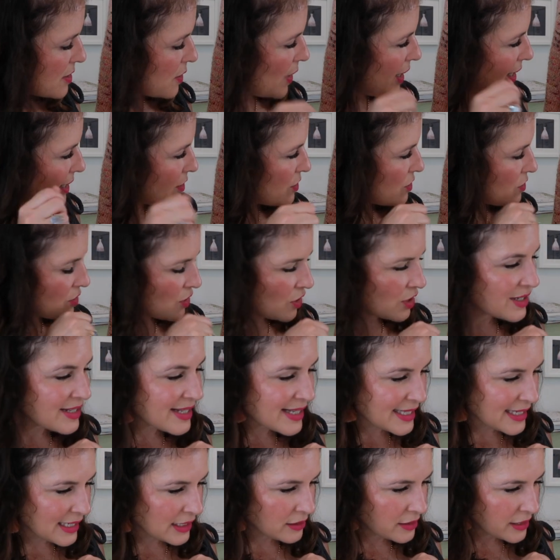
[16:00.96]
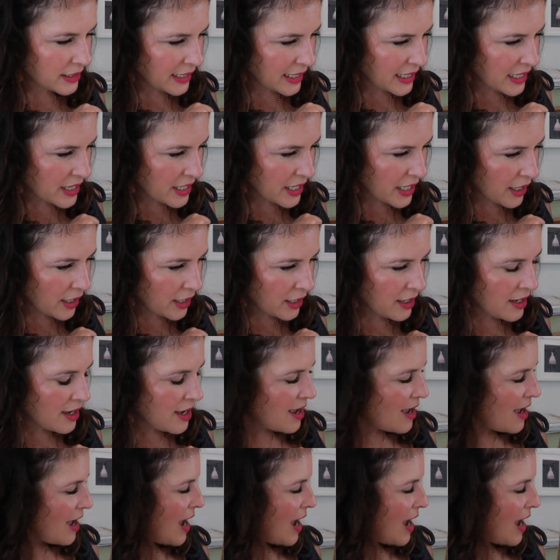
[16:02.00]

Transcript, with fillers: So I conceal it in there.